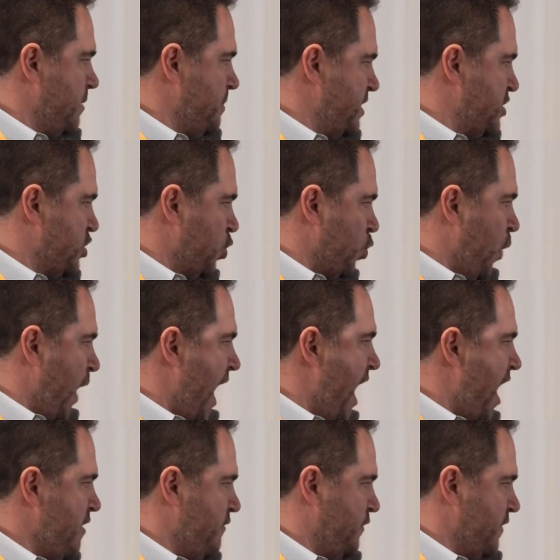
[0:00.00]
going to be
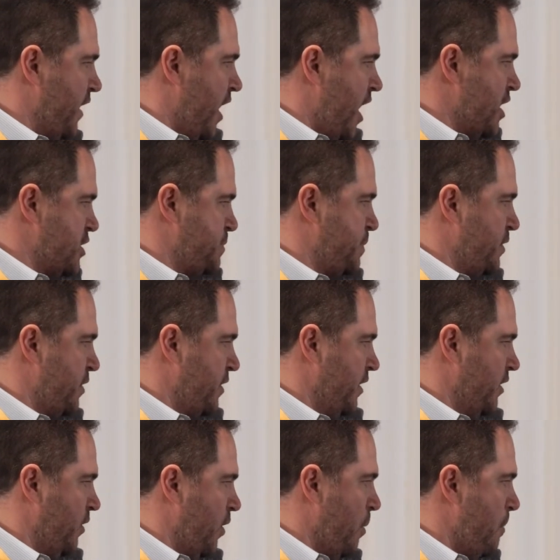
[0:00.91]
derived from the
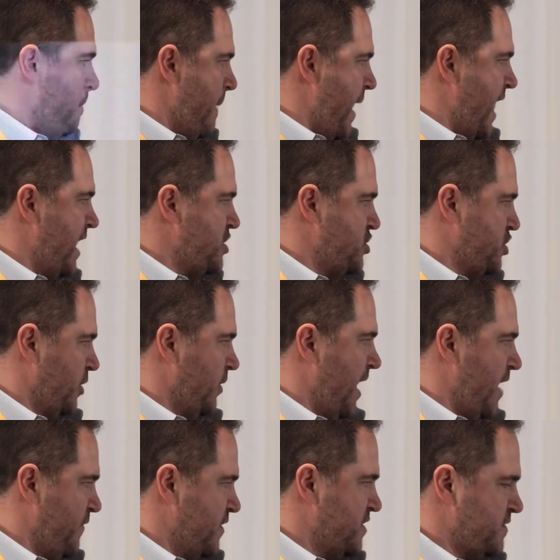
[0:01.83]
entrepreneurial or managerial
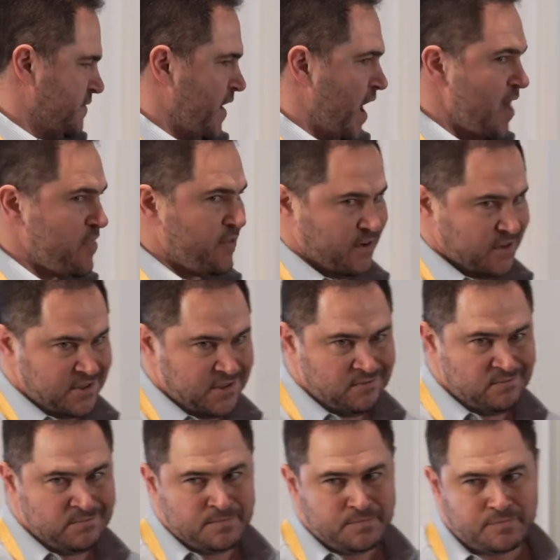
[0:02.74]
efforts of others?
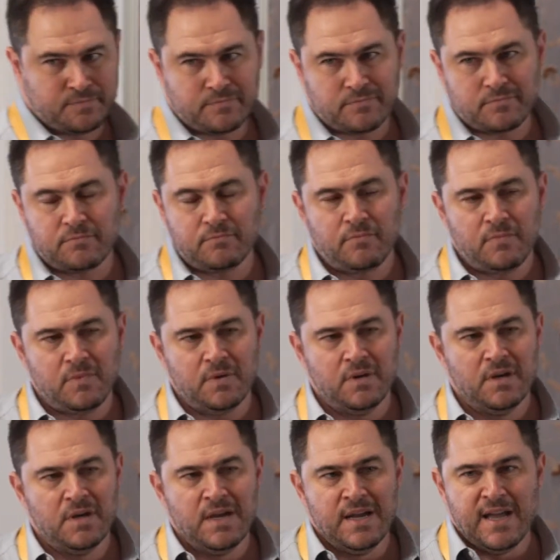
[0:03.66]

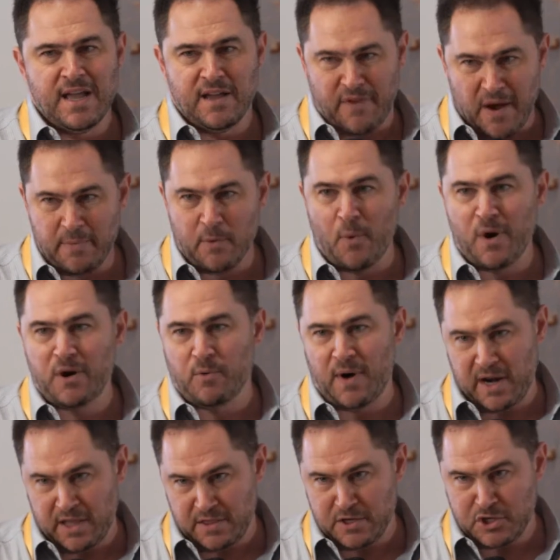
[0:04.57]
If I'm the one
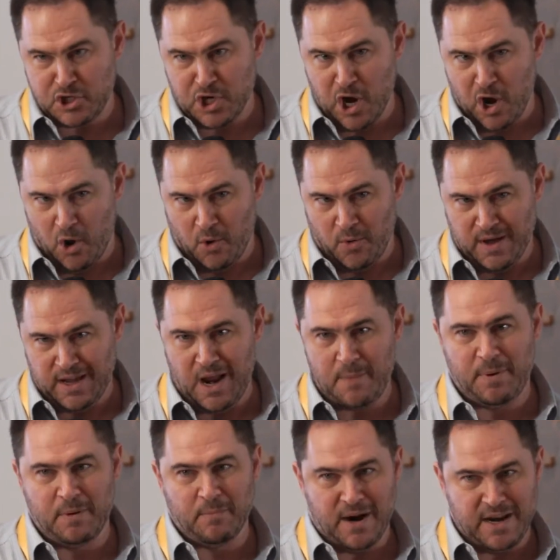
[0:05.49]
running the show and I
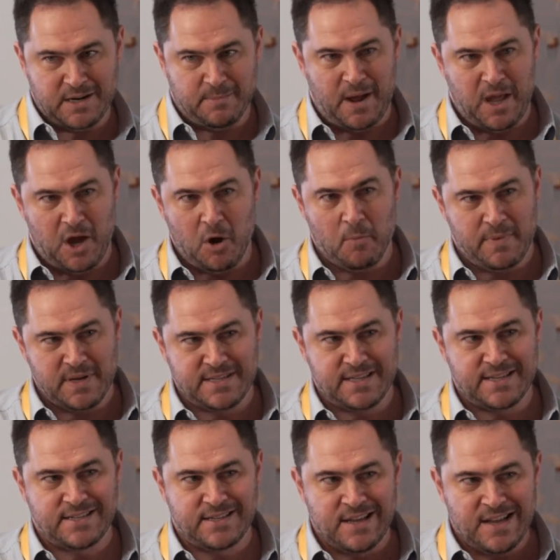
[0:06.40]
put money into my own
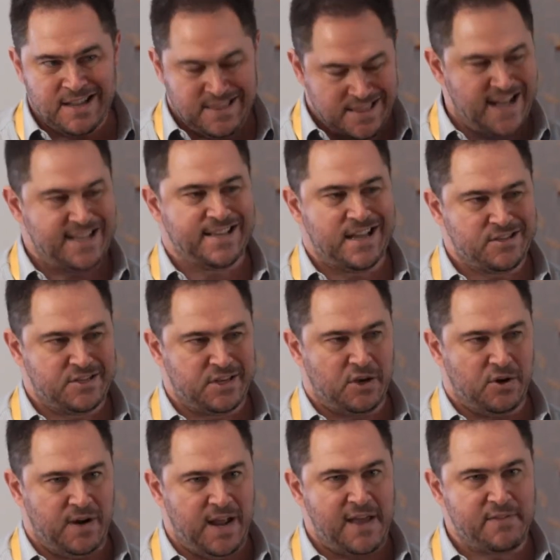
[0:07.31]
business, that's not
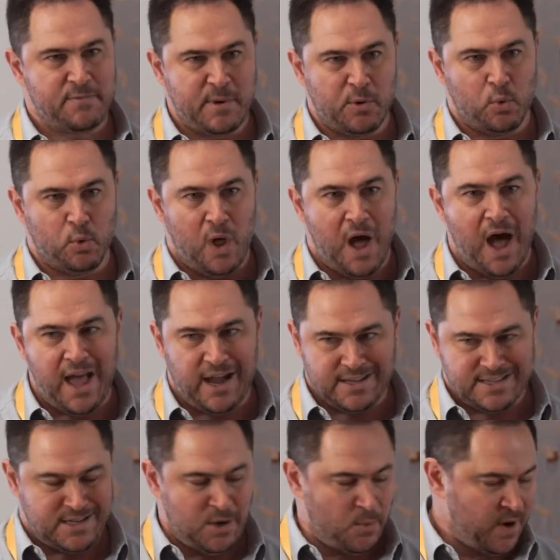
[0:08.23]
security. I have to be relying
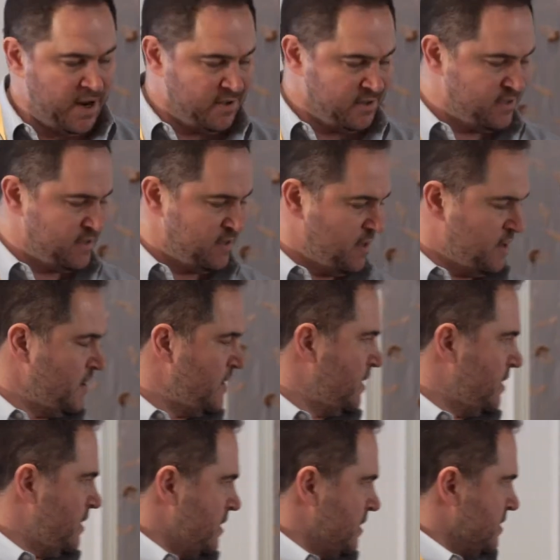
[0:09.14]
on someone else
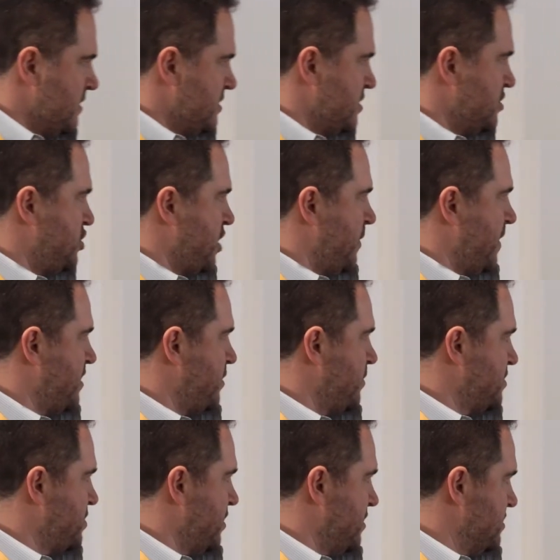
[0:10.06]
to generate
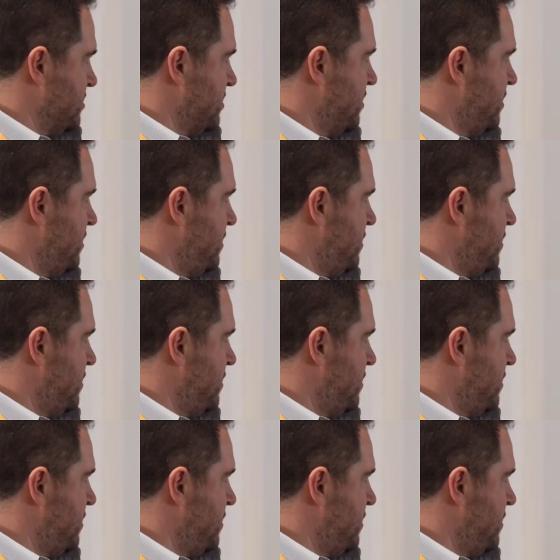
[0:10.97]
the results.